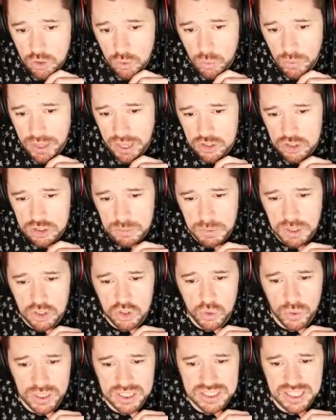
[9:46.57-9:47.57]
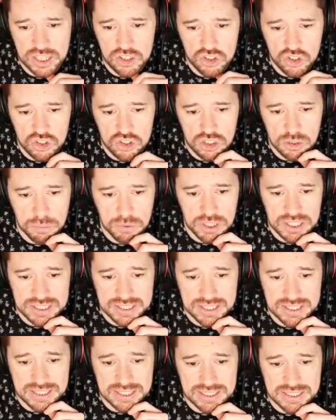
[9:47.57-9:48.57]
or will that just be a new extension to the
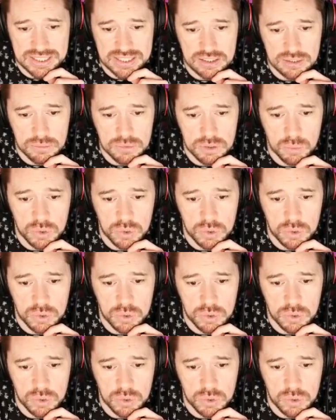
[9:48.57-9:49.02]
pre-existing systems